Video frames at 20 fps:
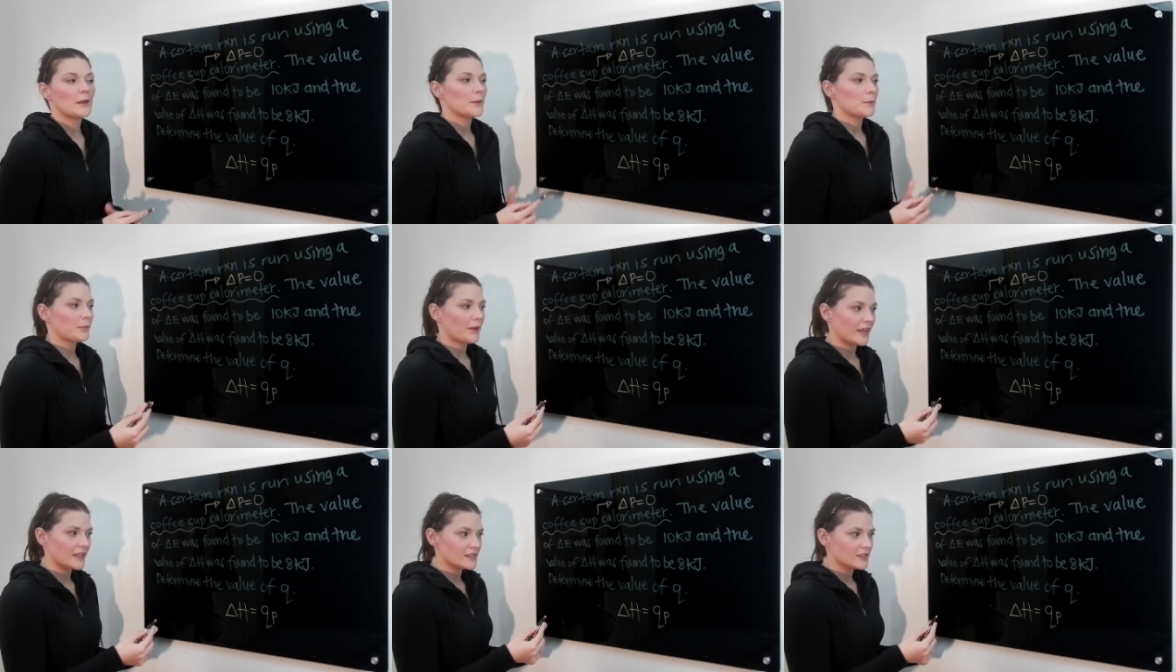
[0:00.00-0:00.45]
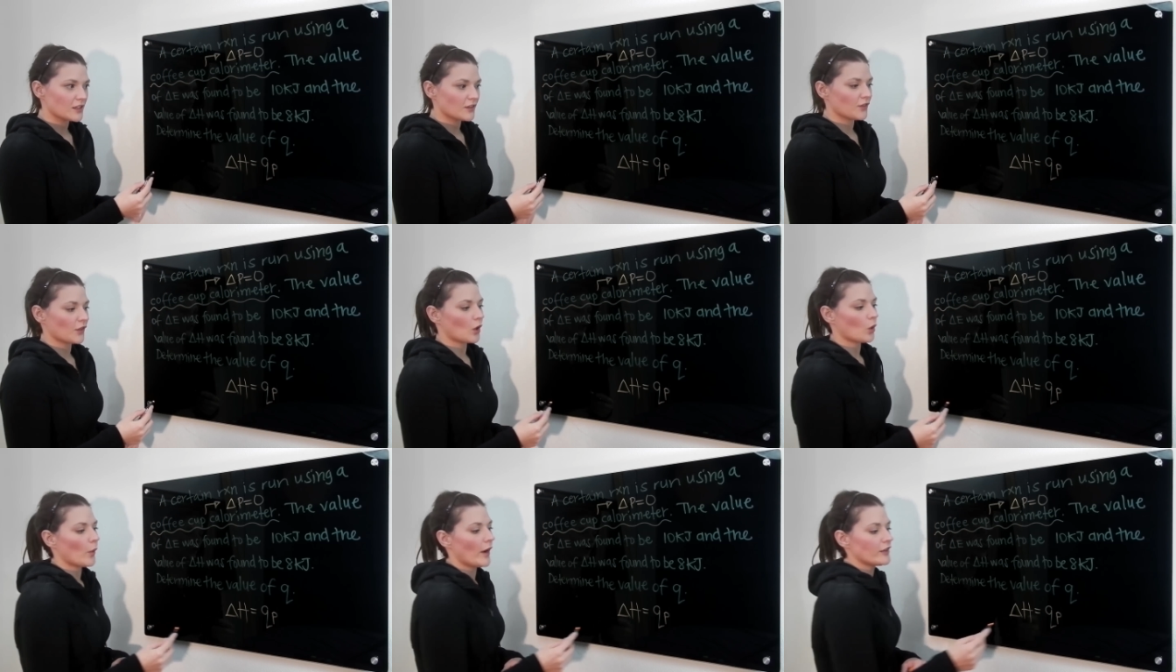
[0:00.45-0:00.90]
Based on
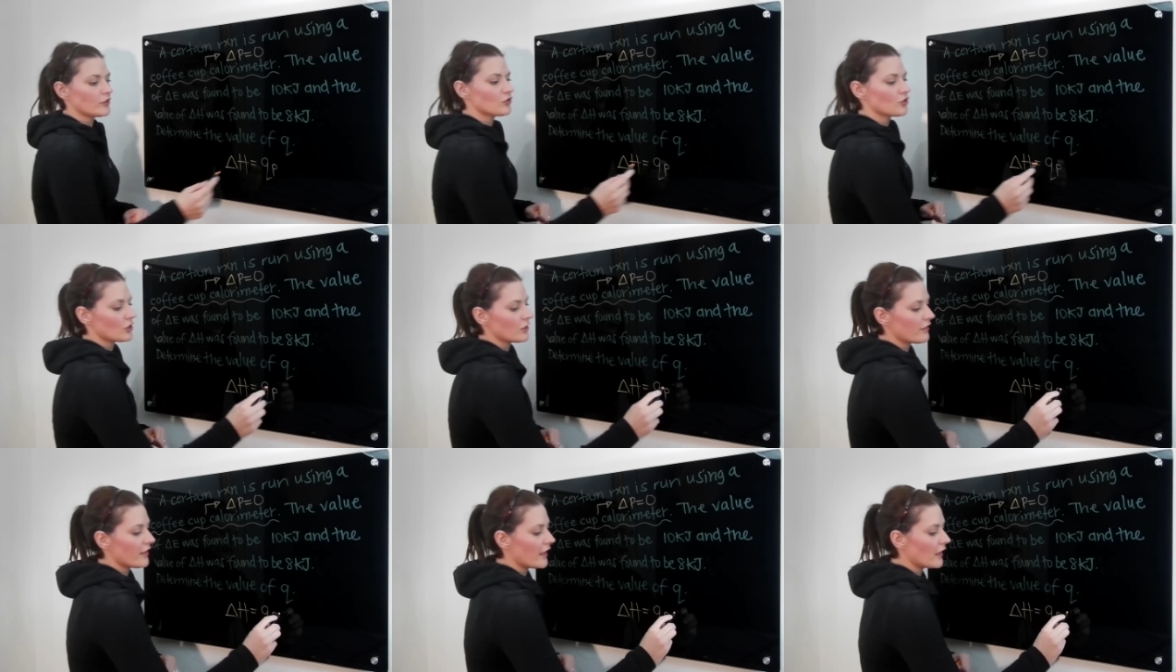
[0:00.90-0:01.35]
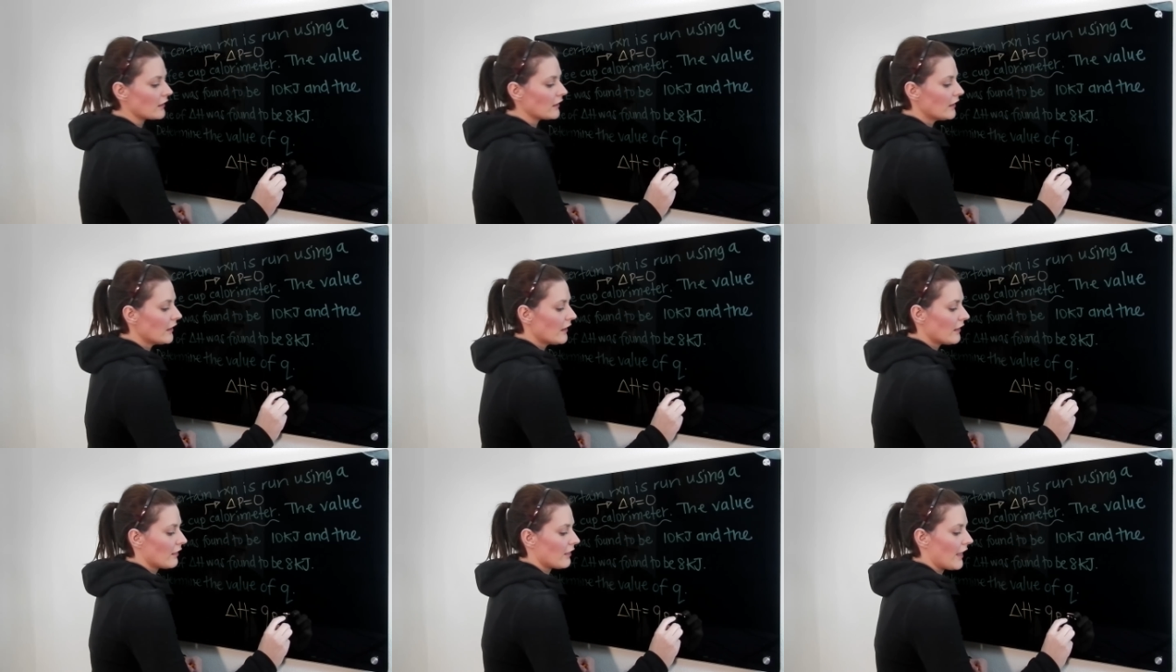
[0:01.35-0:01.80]
the question then,
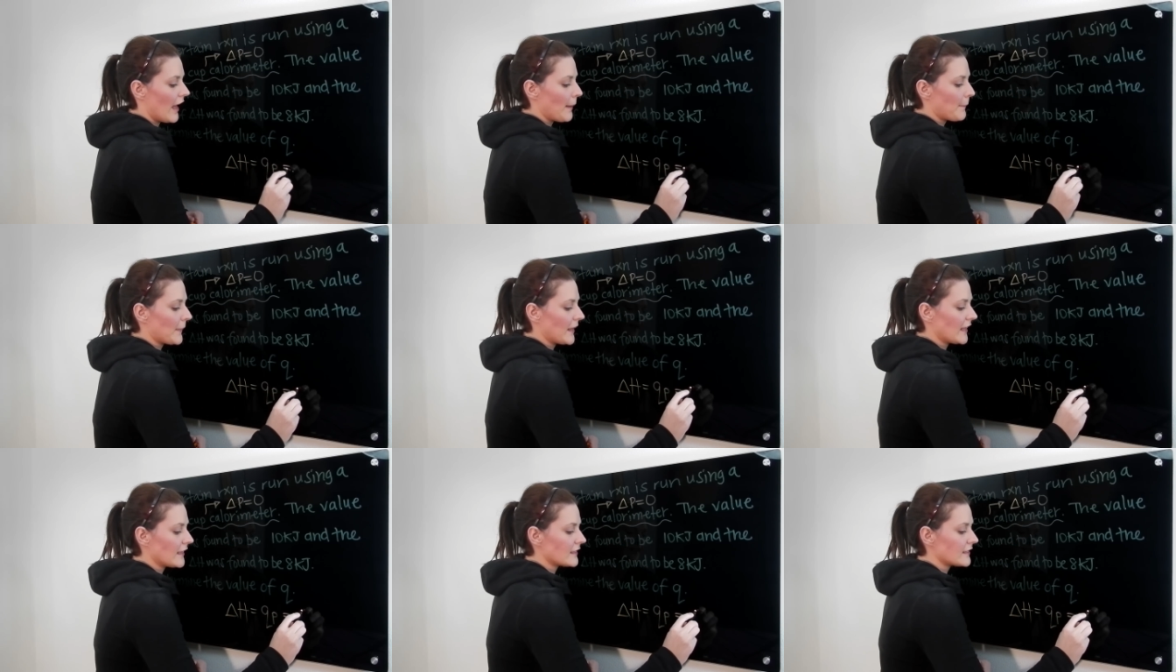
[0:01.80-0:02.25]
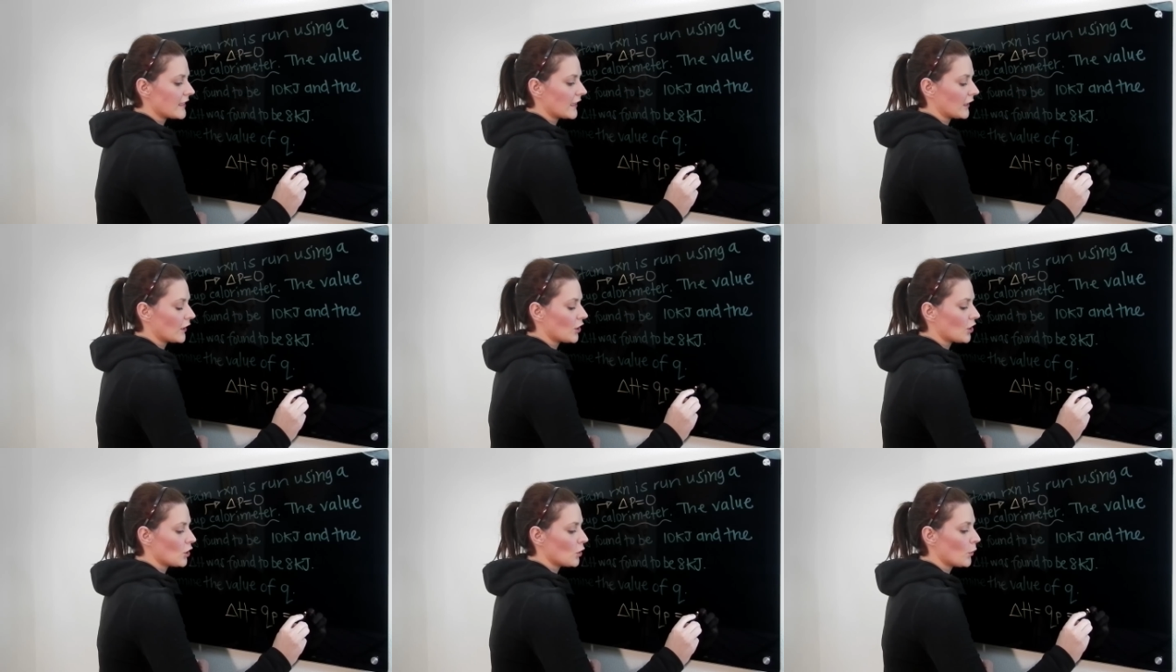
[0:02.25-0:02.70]
that means
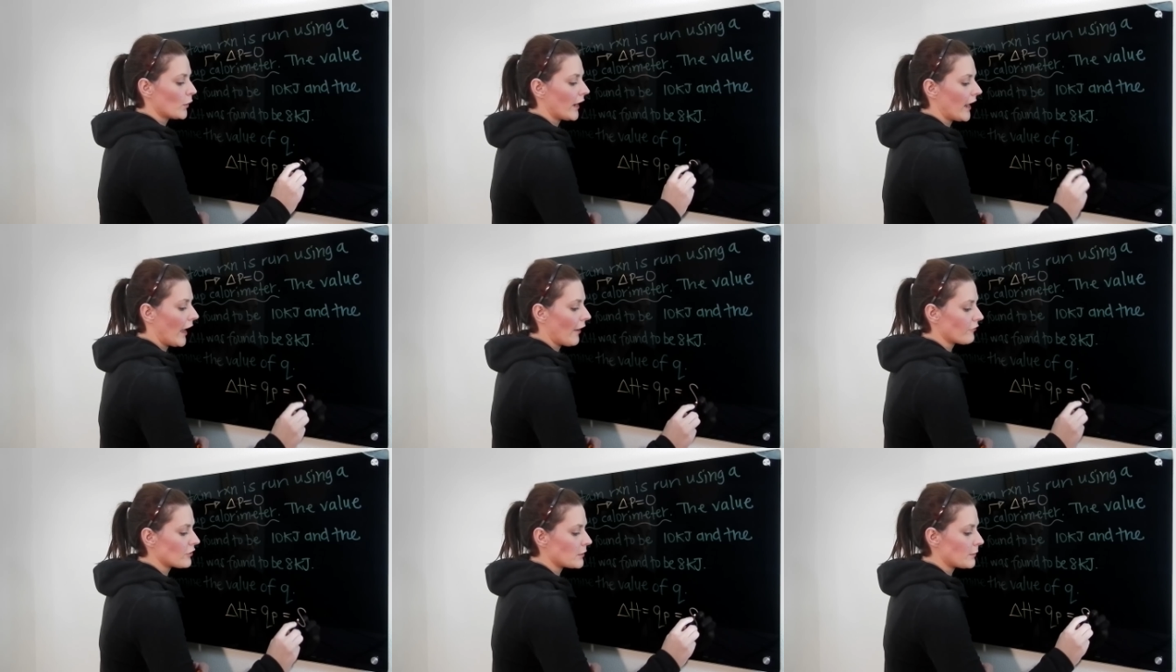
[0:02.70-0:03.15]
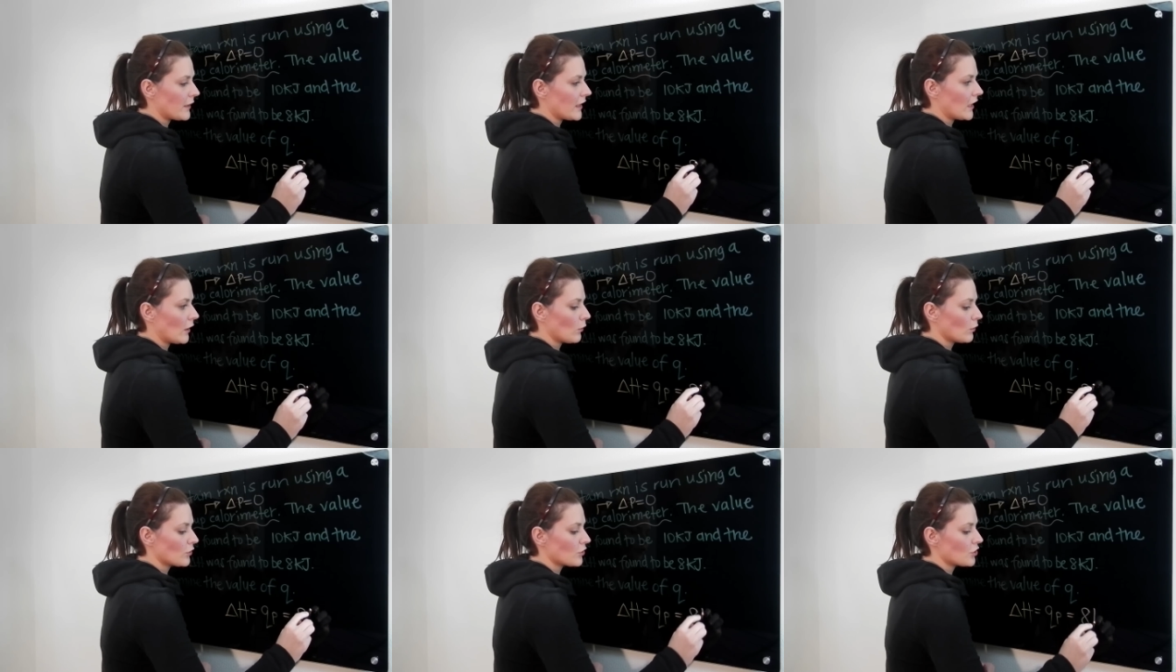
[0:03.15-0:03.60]
that Q would have to be equal